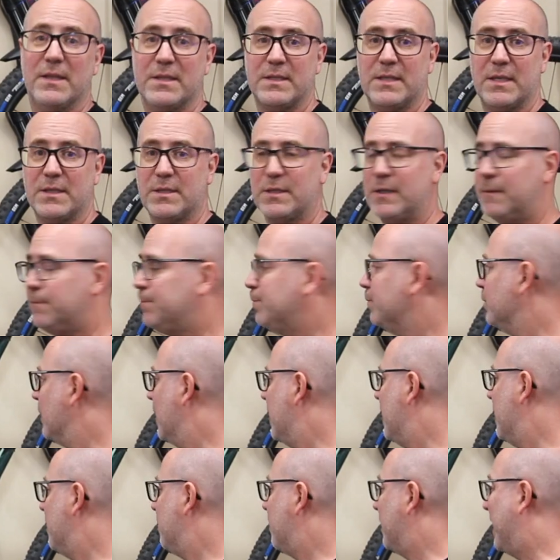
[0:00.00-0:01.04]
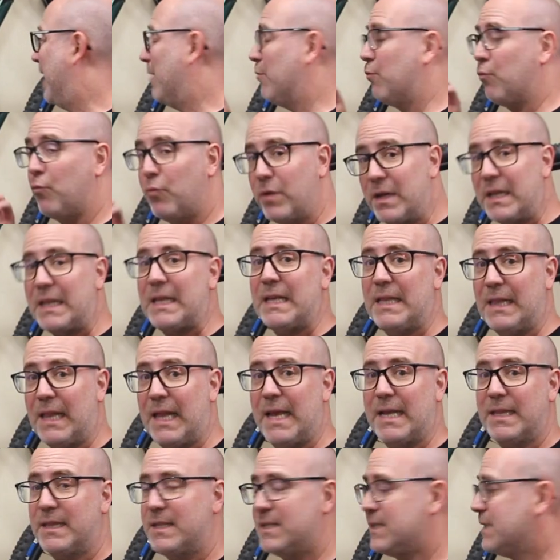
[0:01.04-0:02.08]
the system, but I really
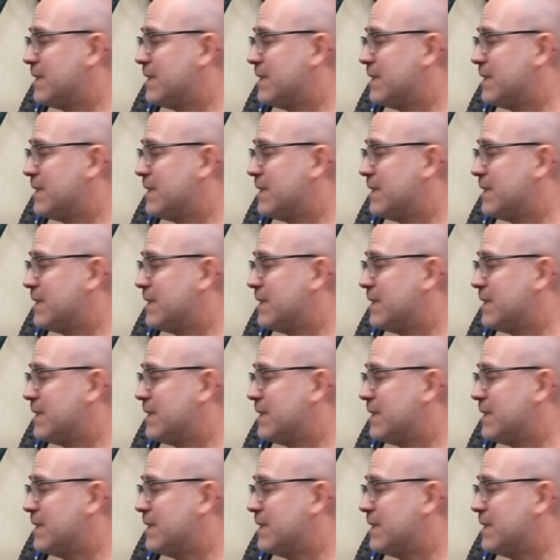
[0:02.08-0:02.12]
like the